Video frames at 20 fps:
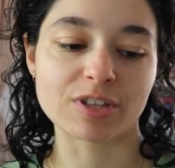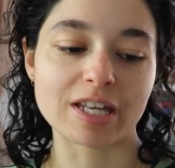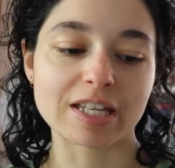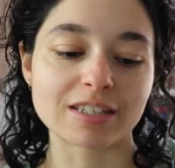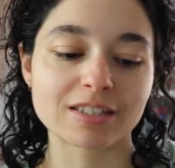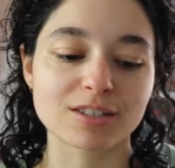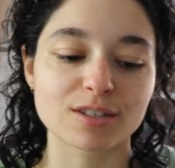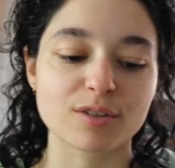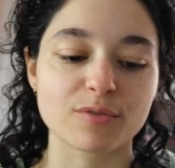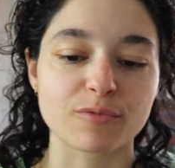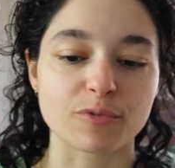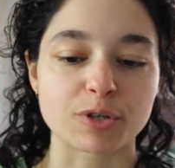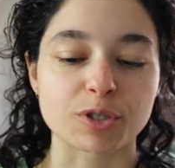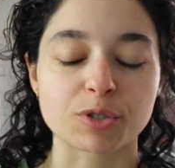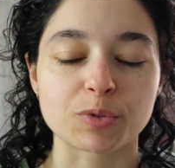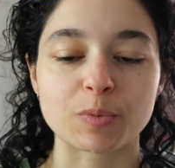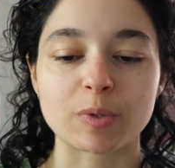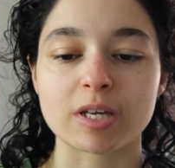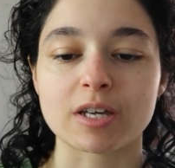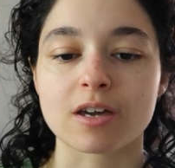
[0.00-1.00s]
It's the
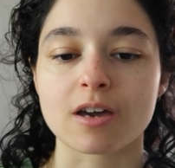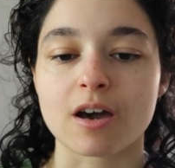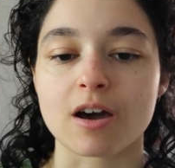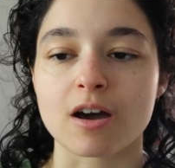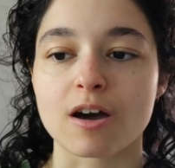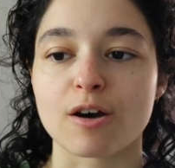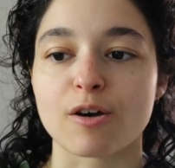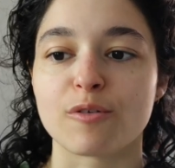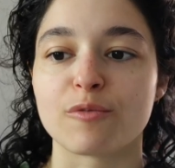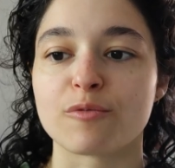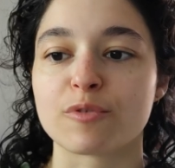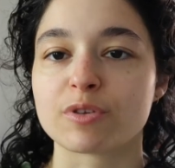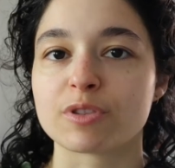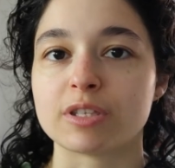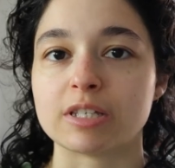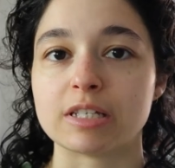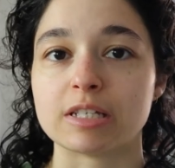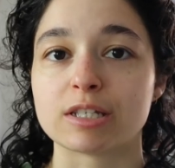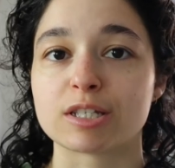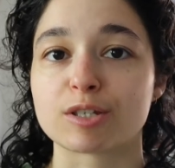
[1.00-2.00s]
first week of
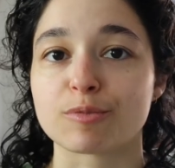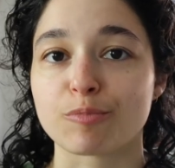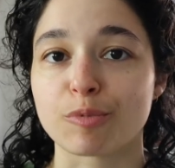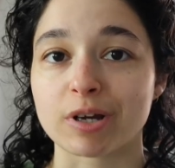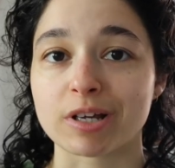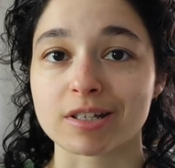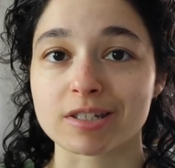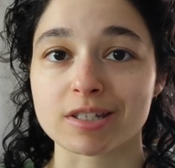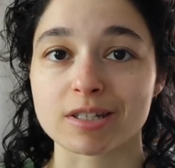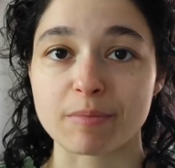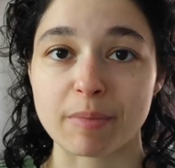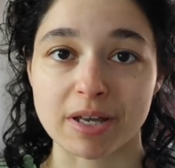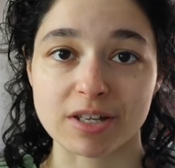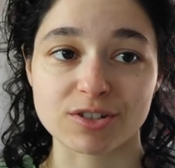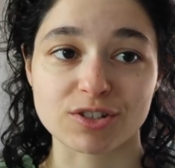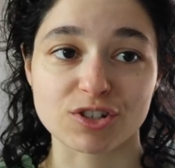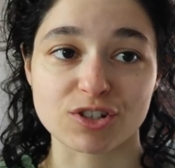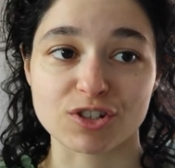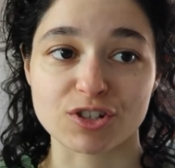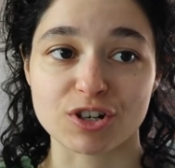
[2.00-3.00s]
the spring
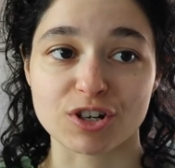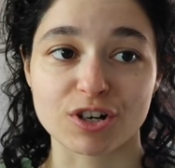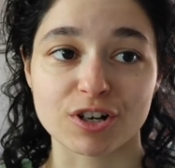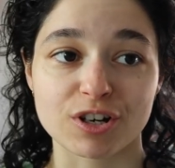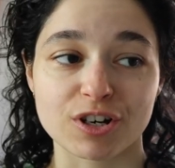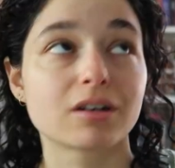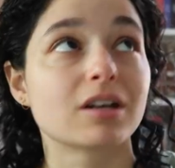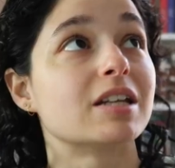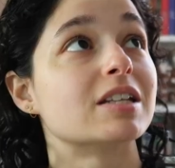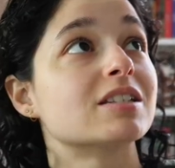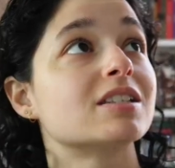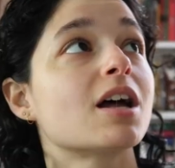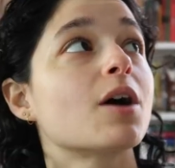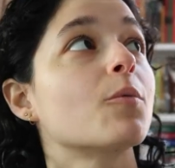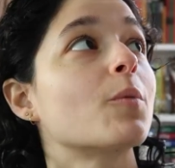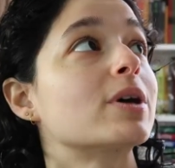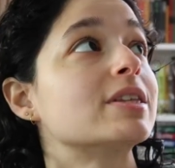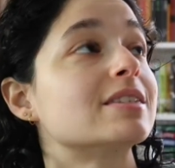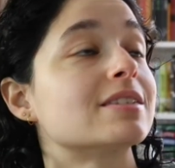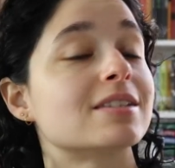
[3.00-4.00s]
semester. It is now
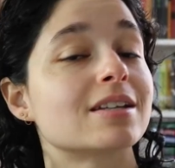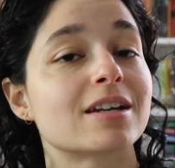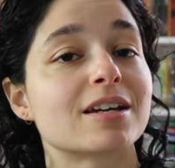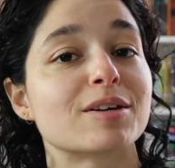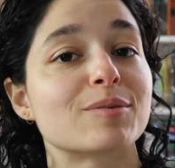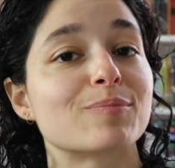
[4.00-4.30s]
Wednesday.